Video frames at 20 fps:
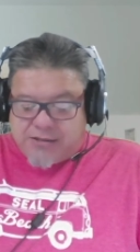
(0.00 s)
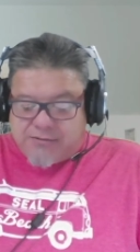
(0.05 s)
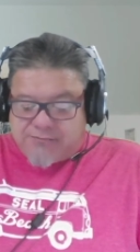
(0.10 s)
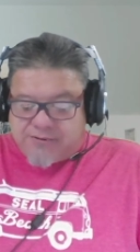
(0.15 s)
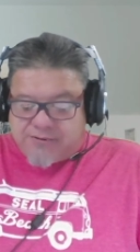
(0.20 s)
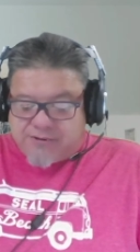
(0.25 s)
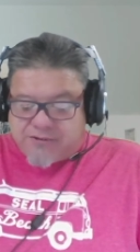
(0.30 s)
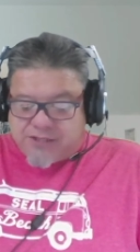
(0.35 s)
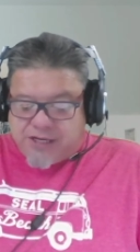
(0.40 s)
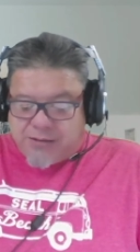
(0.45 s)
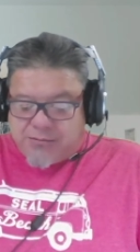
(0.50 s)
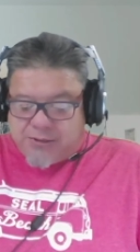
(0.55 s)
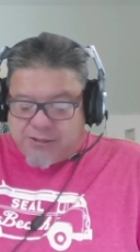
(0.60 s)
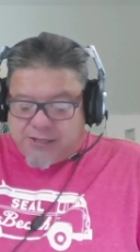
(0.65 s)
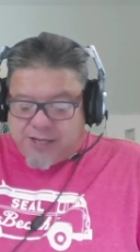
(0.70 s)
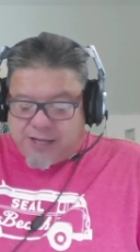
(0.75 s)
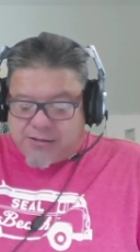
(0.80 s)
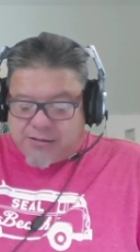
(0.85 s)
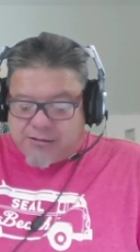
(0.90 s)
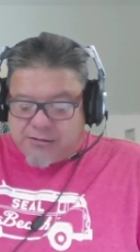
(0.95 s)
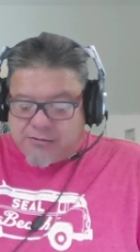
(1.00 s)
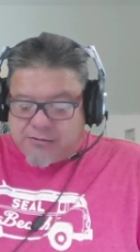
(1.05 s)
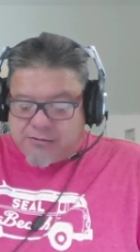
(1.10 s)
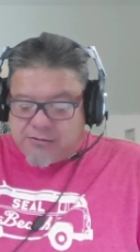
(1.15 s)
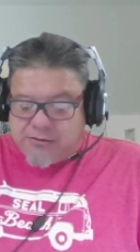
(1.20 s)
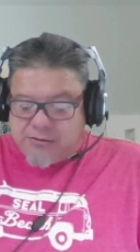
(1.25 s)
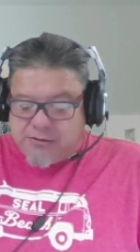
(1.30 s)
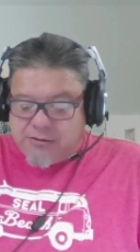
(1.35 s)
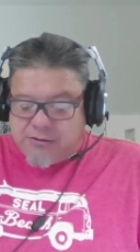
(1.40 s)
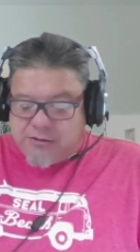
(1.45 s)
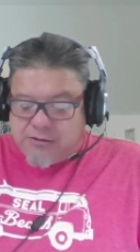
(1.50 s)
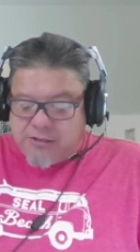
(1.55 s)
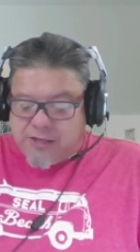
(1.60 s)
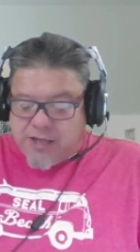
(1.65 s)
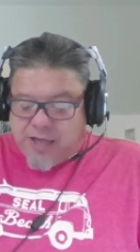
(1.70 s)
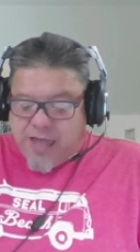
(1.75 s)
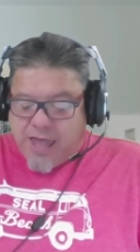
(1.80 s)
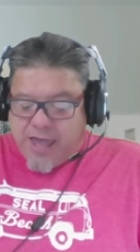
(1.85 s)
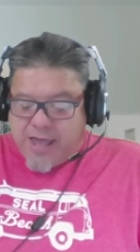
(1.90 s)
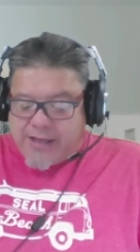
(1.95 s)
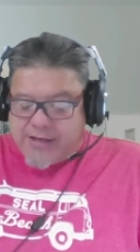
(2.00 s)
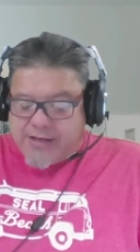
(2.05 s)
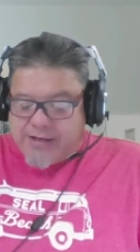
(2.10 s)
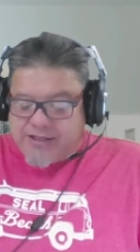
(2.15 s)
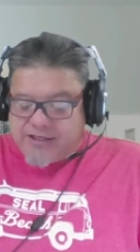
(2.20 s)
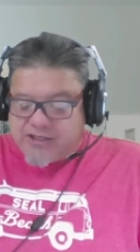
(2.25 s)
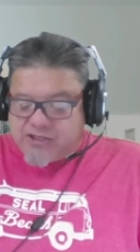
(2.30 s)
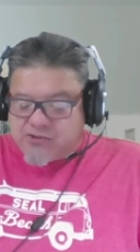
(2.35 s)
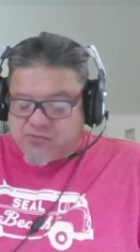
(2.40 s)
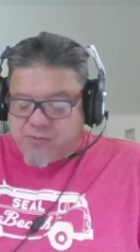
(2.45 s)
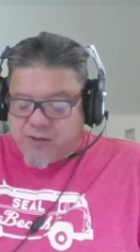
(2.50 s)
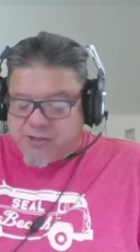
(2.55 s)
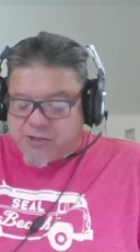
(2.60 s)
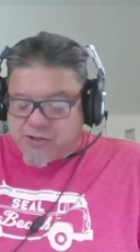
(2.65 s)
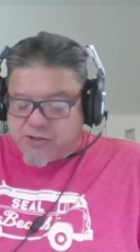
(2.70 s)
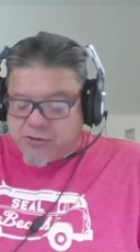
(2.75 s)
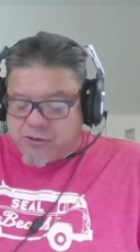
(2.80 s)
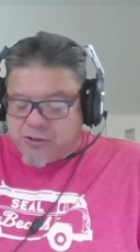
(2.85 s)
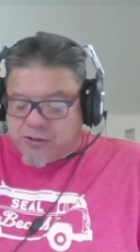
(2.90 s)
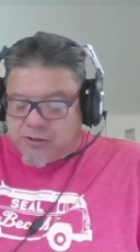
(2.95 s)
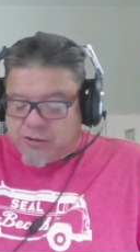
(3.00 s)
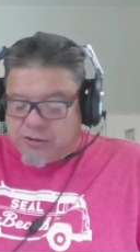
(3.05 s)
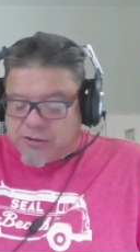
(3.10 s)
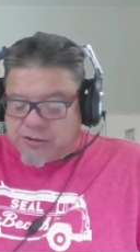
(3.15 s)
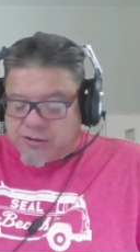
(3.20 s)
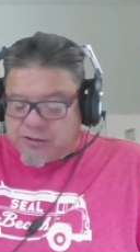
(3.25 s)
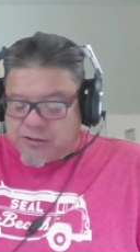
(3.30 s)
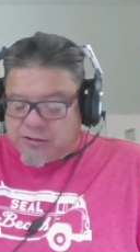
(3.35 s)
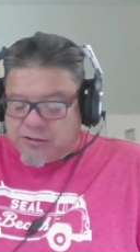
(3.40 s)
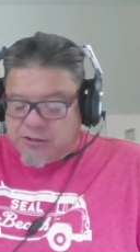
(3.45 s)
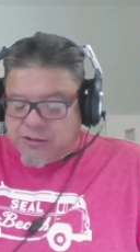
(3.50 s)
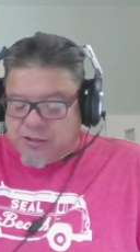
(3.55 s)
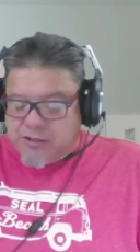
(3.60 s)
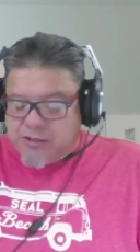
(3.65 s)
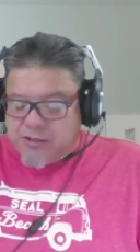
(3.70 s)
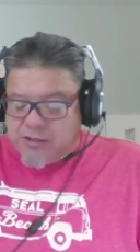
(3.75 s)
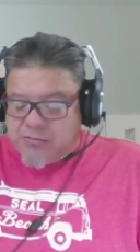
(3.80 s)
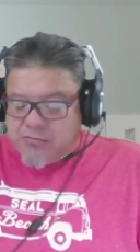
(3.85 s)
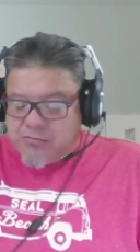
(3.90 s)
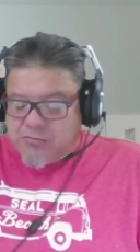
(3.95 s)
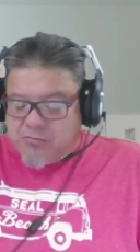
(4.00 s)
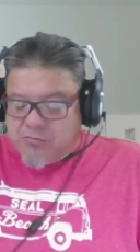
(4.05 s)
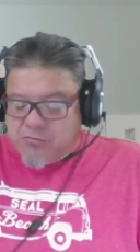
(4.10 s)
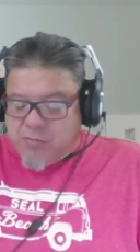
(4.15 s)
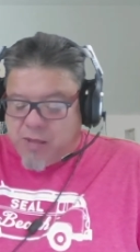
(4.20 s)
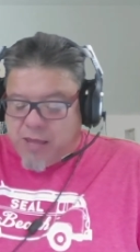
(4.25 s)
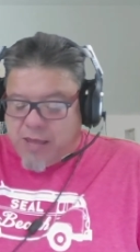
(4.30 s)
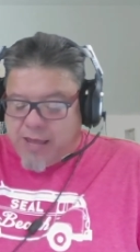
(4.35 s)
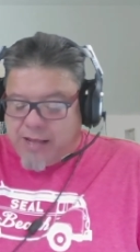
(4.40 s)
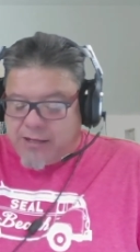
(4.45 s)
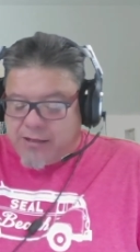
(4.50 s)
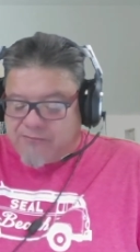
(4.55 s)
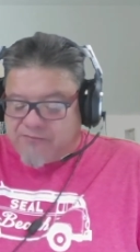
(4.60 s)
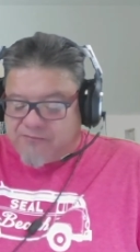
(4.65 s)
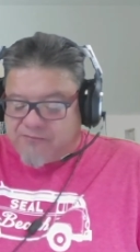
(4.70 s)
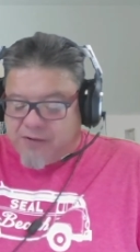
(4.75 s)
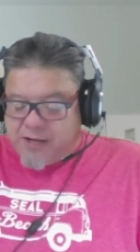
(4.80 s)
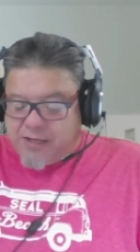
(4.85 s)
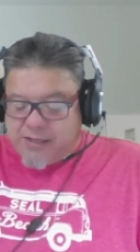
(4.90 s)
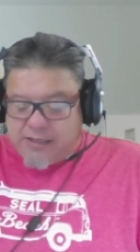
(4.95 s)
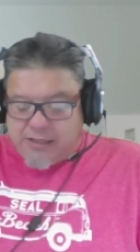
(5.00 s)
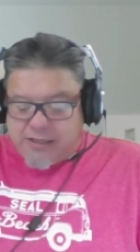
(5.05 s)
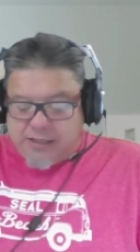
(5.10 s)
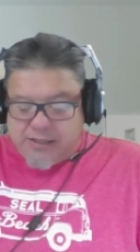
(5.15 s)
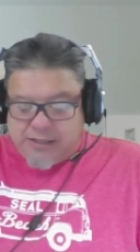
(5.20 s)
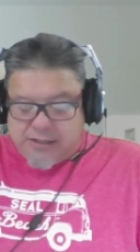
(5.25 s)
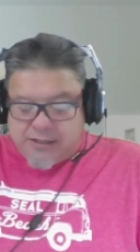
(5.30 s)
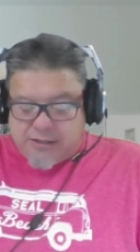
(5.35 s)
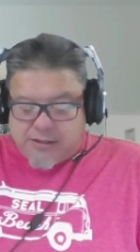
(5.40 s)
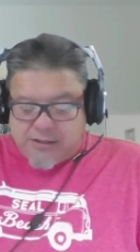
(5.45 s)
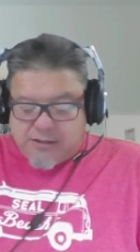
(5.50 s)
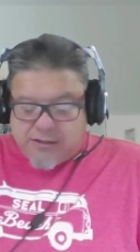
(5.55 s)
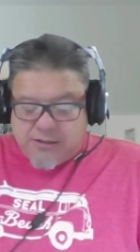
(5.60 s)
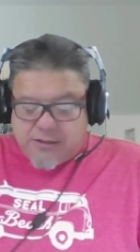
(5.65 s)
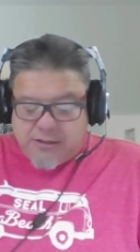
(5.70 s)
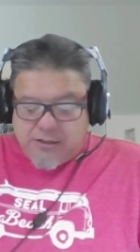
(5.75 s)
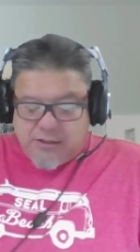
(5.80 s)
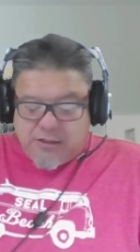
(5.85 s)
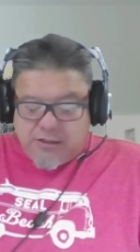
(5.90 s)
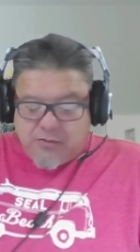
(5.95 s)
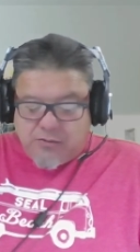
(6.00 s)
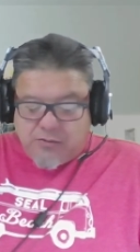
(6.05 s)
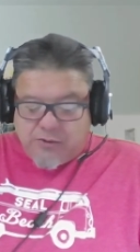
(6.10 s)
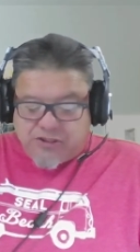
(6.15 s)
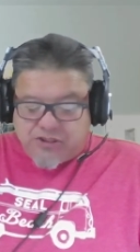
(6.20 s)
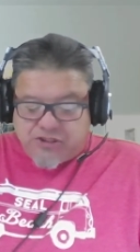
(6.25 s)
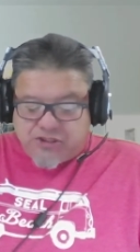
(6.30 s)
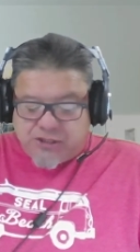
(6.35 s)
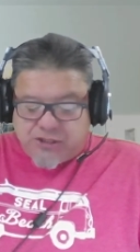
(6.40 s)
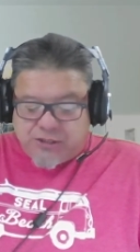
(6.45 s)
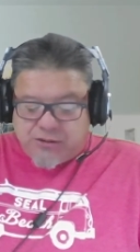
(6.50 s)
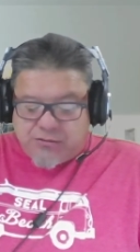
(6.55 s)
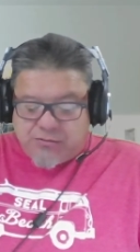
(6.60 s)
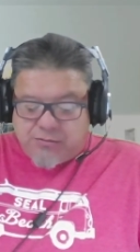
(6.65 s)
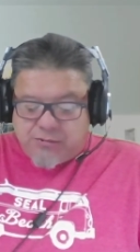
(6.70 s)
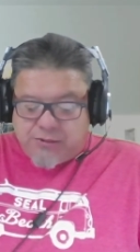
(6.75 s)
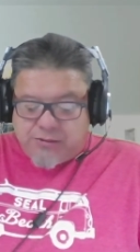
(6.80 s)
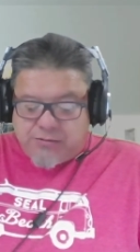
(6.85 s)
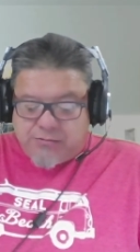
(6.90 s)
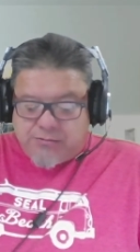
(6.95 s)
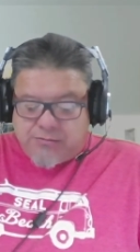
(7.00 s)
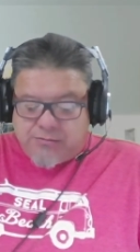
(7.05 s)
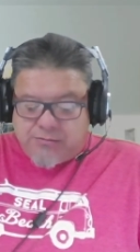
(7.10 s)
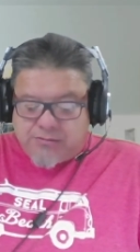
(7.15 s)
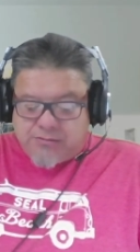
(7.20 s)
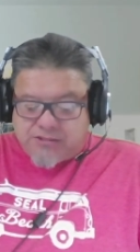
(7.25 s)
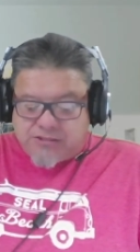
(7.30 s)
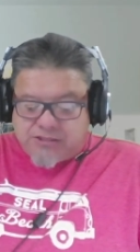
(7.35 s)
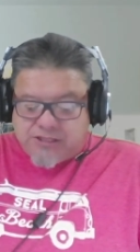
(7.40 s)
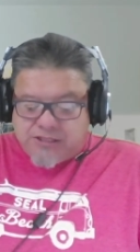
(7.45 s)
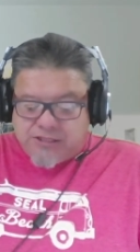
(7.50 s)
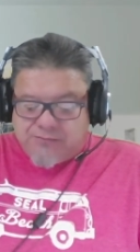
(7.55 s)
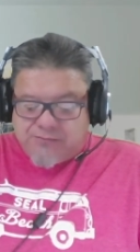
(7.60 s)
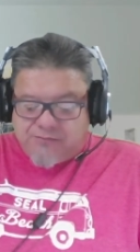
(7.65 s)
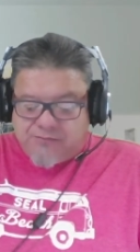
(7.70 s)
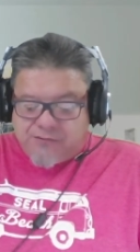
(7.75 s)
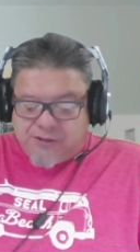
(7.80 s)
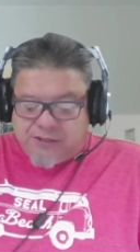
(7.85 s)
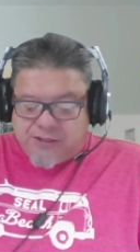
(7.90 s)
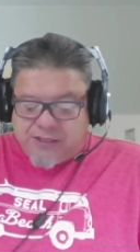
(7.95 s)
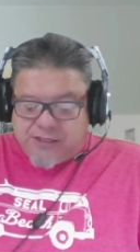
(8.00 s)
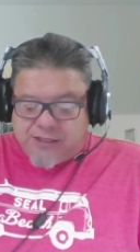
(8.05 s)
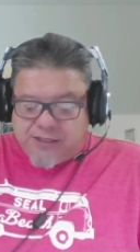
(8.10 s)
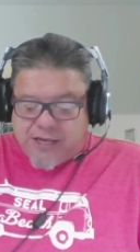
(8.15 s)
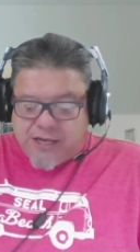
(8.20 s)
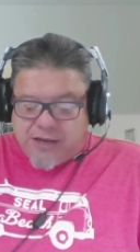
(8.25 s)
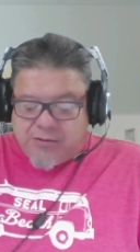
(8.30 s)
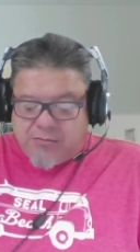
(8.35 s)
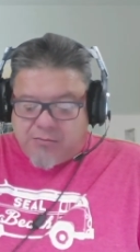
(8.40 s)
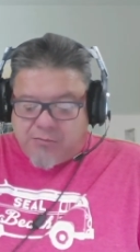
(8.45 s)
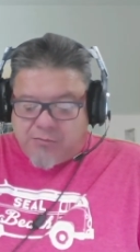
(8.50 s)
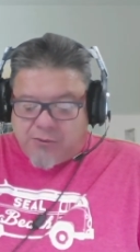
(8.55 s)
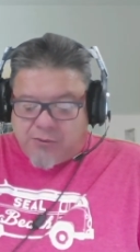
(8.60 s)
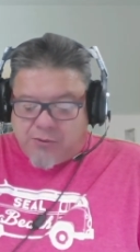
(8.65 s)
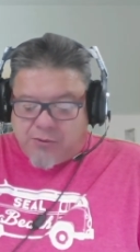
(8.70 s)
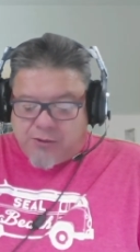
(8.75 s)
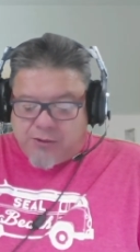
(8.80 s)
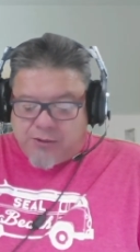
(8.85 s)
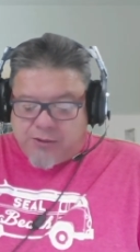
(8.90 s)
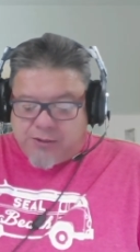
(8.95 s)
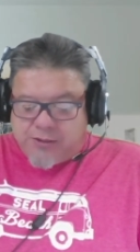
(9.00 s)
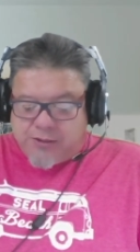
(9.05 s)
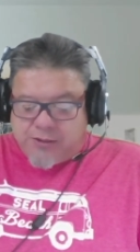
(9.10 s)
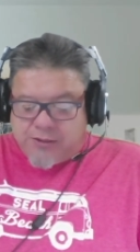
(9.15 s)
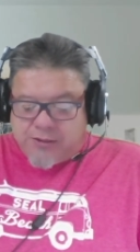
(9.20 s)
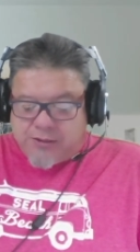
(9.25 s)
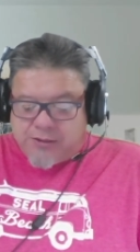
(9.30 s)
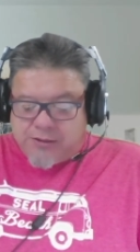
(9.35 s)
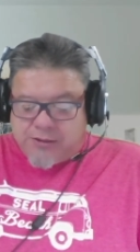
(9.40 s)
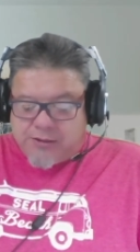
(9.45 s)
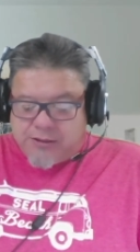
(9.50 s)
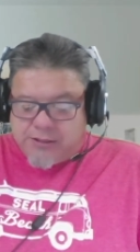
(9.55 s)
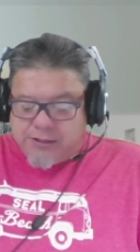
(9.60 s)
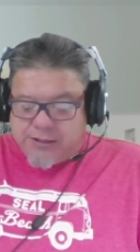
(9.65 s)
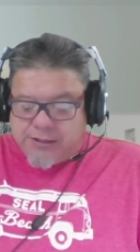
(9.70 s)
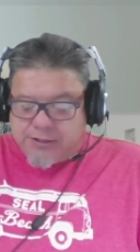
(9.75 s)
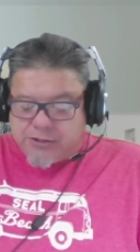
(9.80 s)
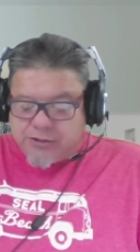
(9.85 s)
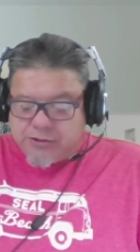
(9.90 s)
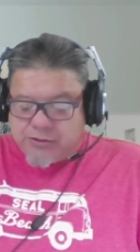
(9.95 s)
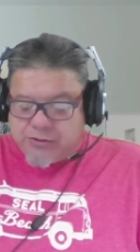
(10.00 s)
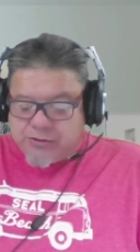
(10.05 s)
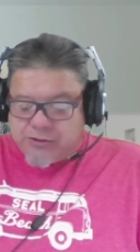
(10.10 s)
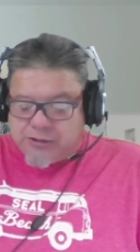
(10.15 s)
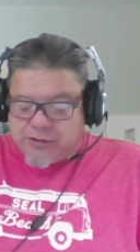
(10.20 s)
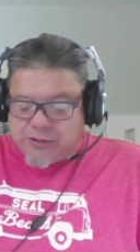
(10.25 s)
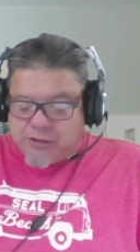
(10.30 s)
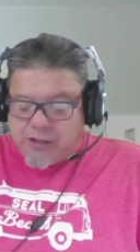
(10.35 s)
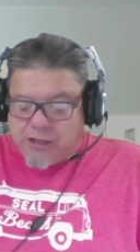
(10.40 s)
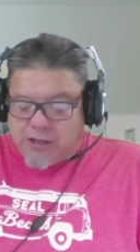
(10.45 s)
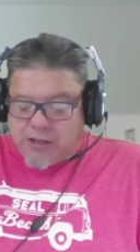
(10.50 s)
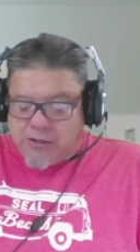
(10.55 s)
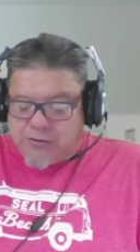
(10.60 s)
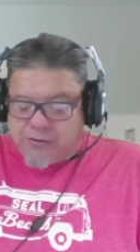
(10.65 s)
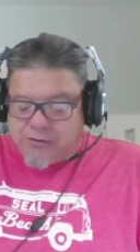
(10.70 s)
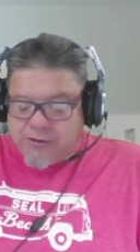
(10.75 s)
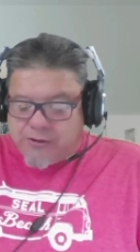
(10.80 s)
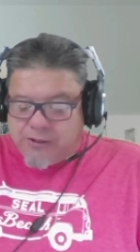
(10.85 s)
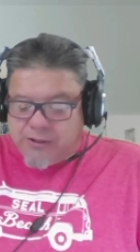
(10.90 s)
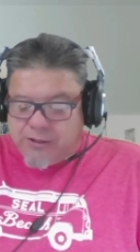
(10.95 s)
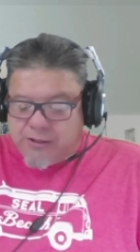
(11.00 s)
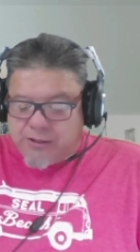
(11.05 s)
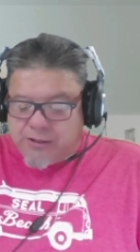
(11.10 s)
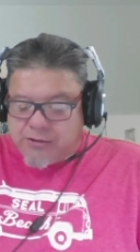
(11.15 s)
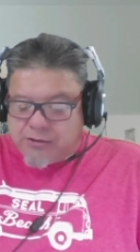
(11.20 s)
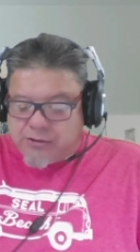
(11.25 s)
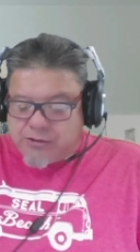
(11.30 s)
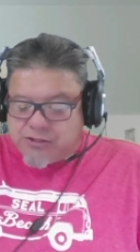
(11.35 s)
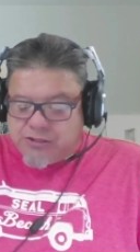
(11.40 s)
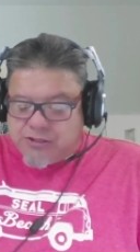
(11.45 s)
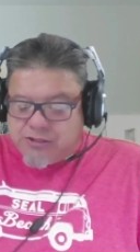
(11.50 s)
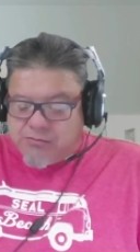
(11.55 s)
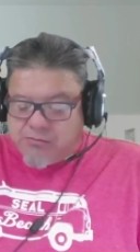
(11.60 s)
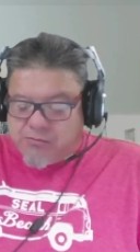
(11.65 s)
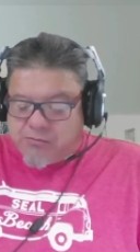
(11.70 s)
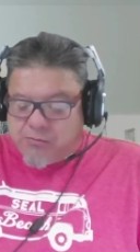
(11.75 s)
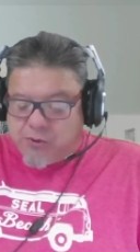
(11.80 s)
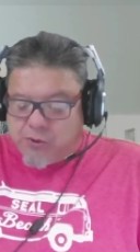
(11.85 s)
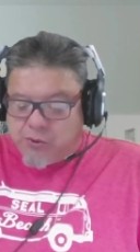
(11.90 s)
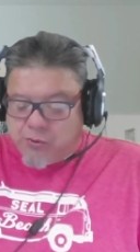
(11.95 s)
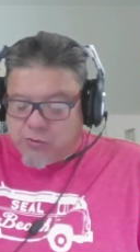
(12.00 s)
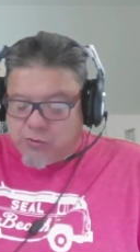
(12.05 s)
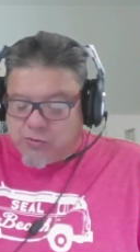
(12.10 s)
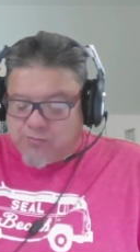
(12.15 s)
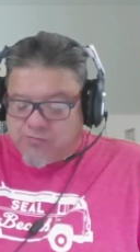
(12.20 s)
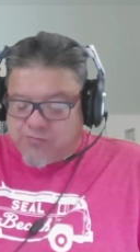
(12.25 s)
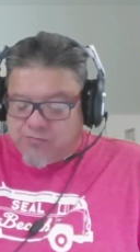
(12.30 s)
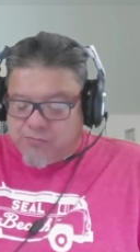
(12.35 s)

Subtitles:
of the tabernacle, hang a special curtain made of fine linen, with cherubim skillfully embroidered into the cloth using blue,